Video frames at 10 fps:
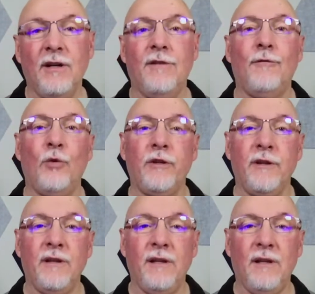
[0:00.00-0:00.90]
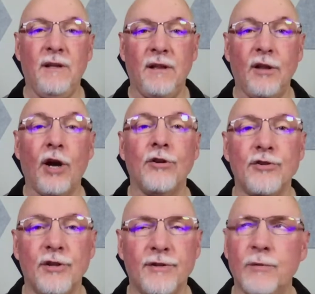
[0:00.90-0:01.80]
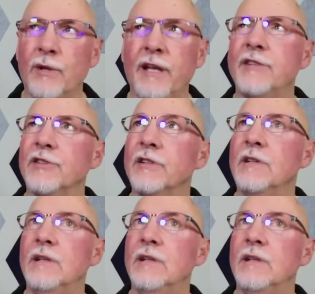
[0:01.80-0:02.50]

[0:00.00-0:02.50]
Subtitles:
of one of the largest, well, actually,